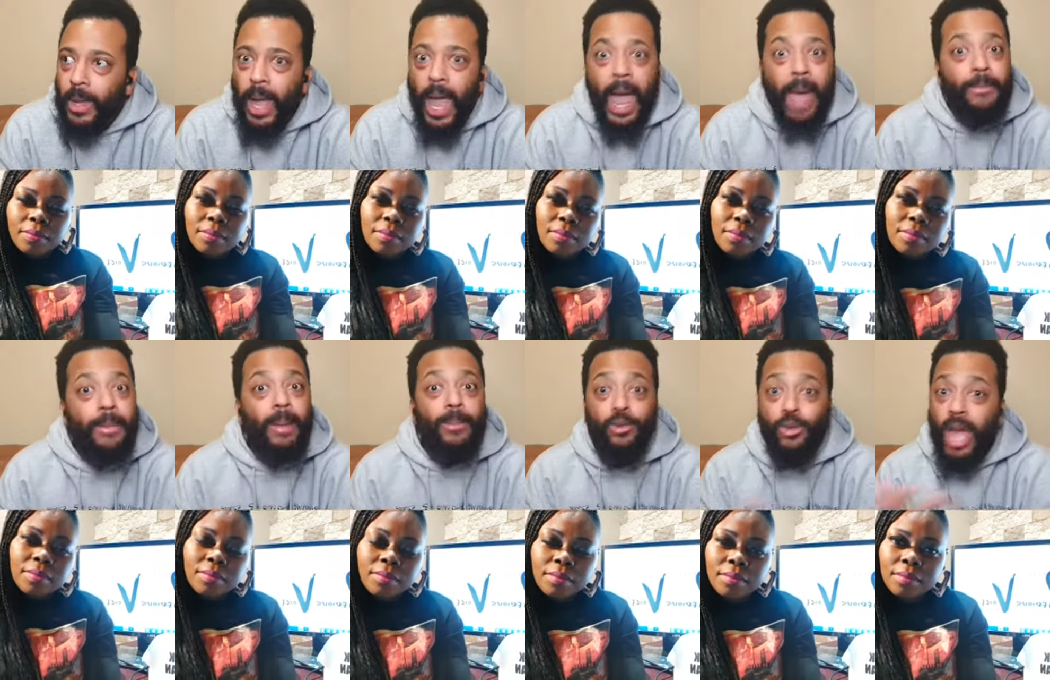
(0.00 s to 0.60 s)
Speaker 1: and
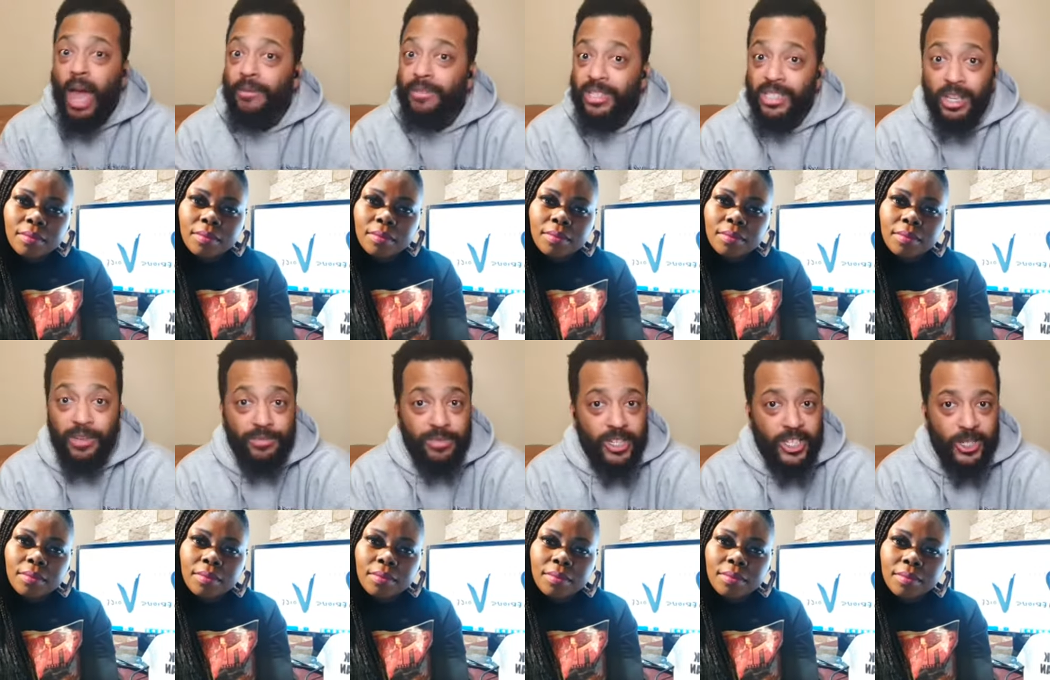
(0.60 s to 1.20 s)
maybe you have a
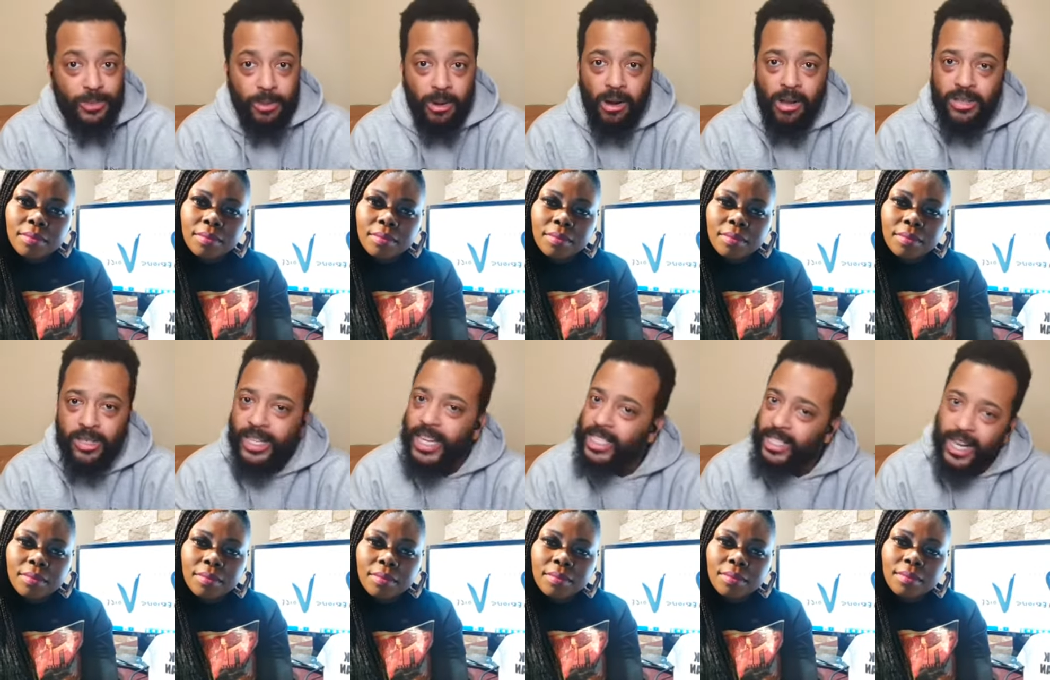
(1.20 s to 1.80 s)
different experience,
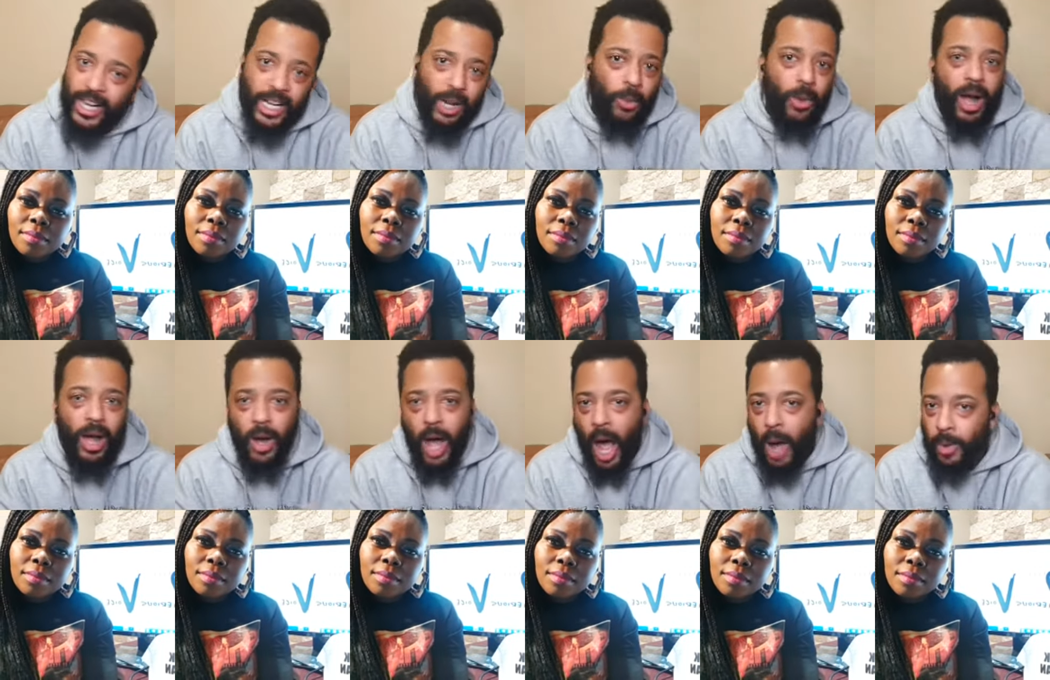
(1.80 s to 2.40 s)
and that's kind of
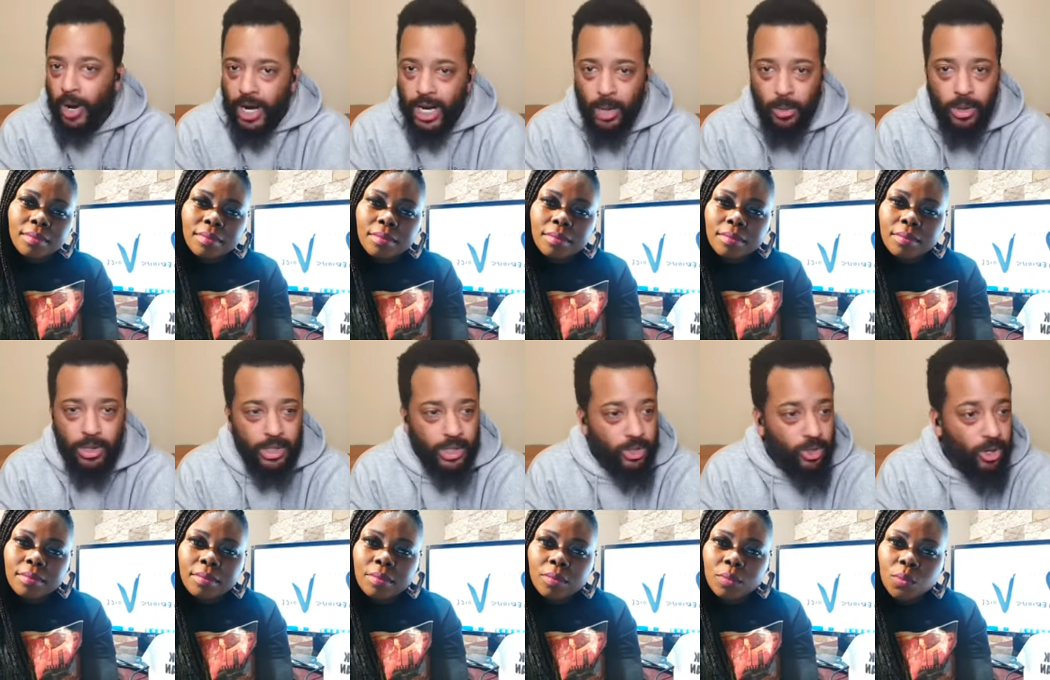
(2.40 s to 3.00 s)
why I kind of
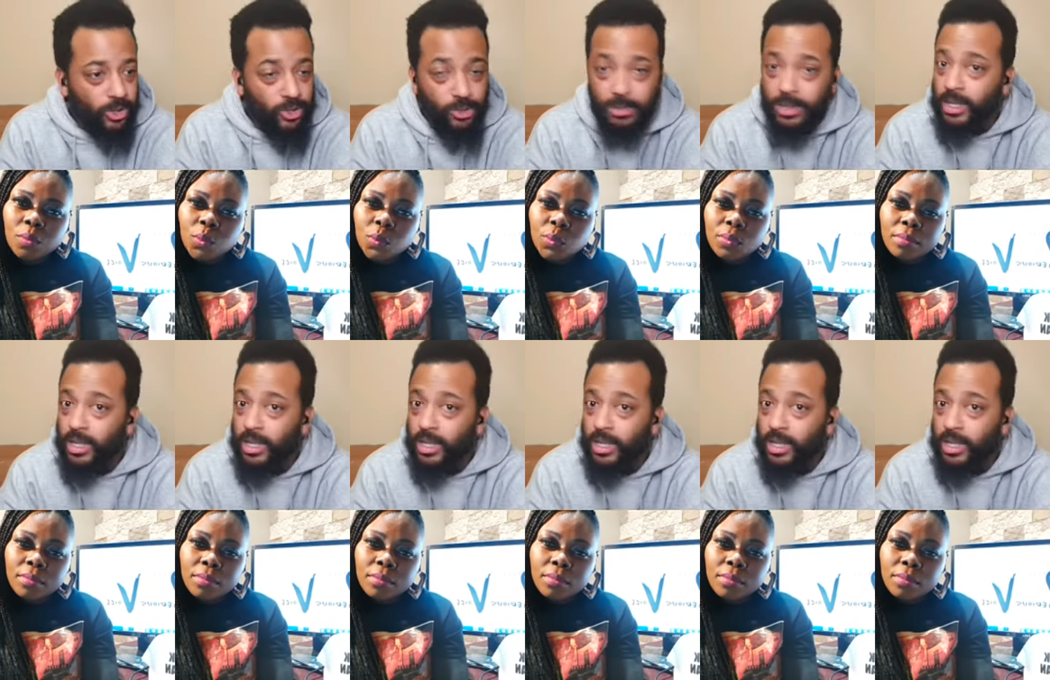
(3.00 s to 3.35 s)
want to talk to you